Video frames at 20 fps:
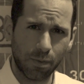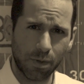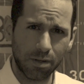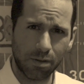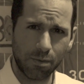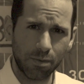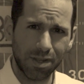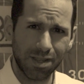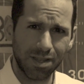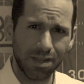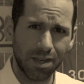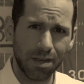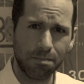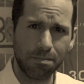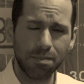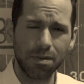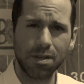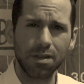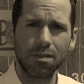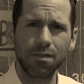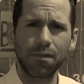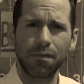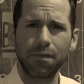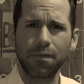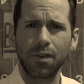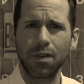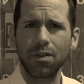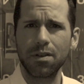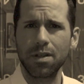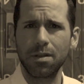one with the empty,
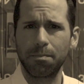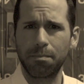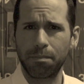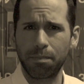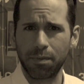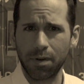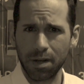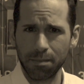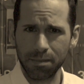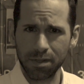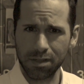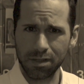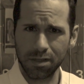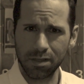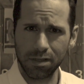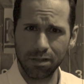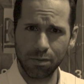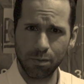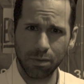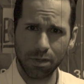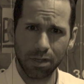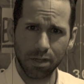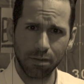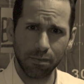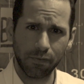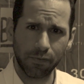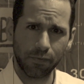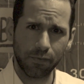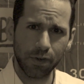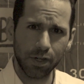flirty promises with
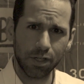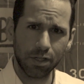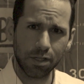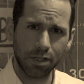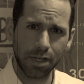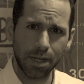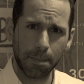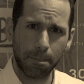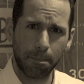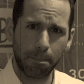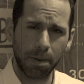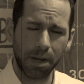the freshly